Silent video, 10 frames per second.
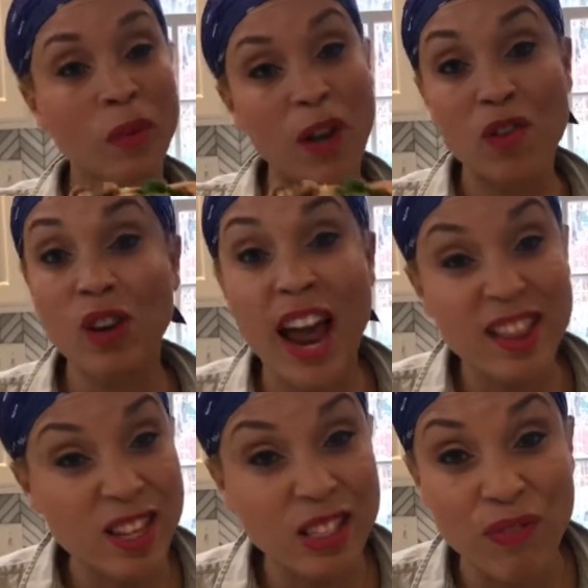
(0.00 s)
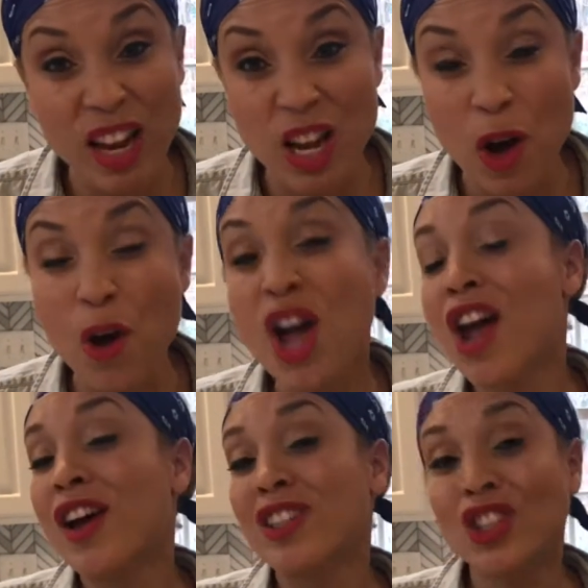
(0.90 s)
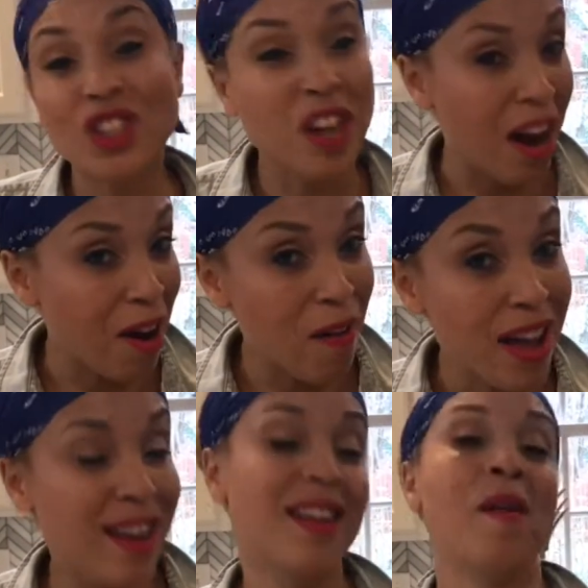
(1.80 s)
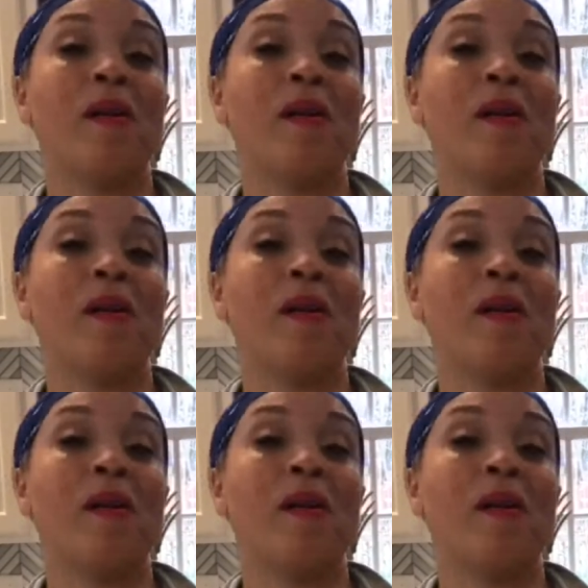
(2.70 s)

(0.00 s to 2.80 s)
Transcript: If you like this video, share it,